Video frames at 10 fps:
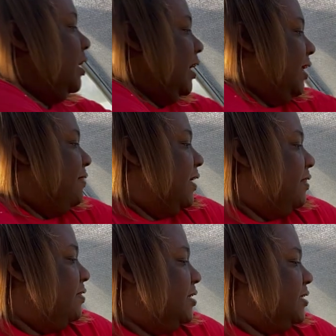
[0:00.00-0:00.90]
And
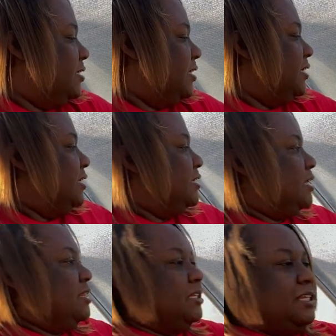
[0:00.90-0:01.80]
then this is
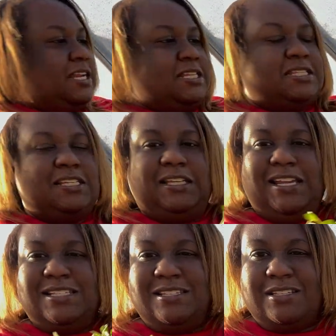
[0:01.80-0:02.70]
the lettuce. The
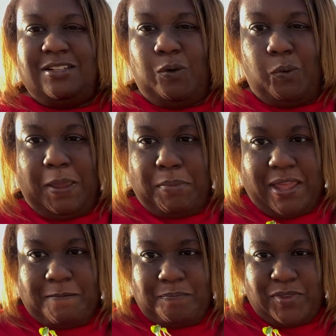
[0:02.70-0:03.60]
lettuce looks a little
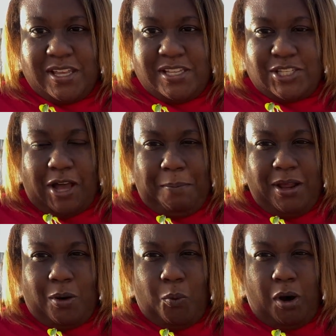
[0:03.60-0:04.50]
weepy. So I'm
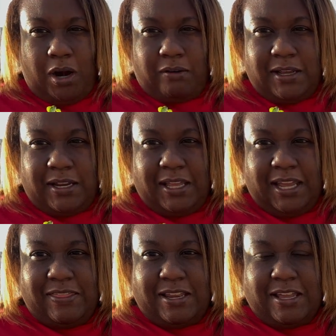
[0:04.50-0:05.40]
gonna water it
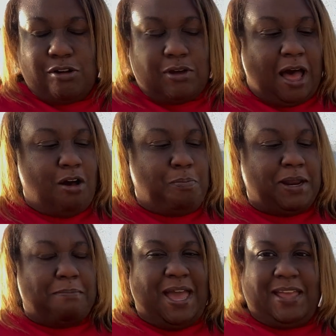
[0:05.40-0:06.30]
and then I'll put
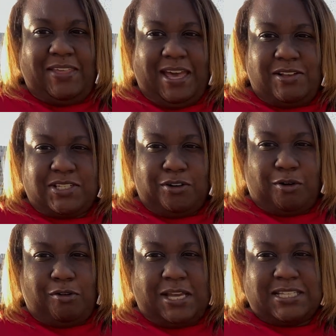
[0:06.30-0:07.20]
it back in the house under
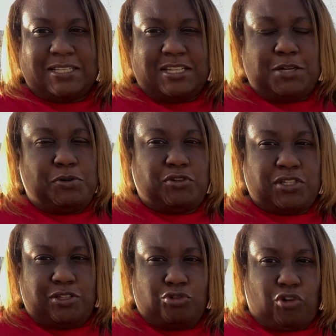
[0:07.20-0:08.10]
grow lights because the temperature is
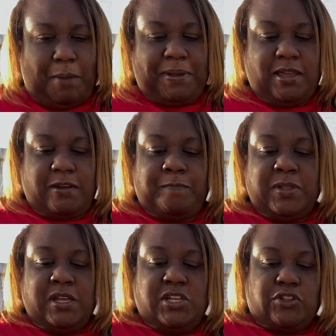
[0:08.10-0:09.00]
still dropping here.
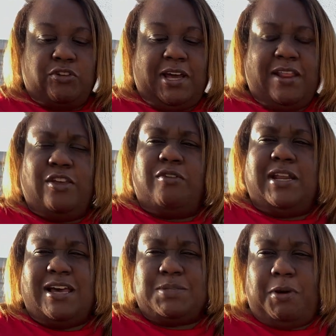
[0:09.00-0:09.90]
So they're not in the
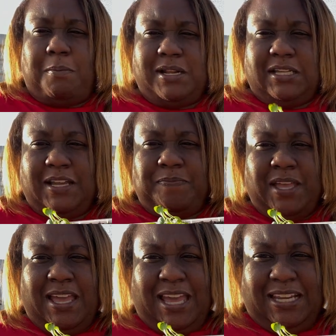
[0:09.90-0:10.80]
greenhouse permanently.
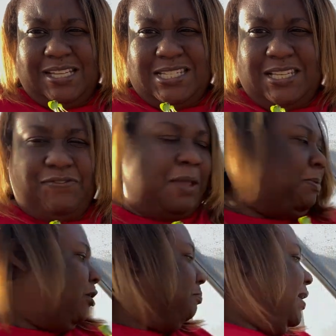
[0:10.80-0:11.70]
And let's see if they
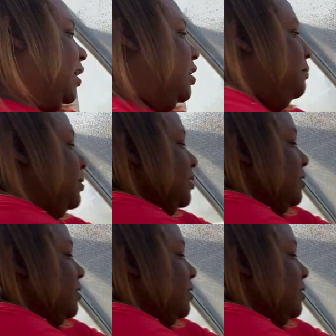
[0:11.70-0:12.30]
perk back up.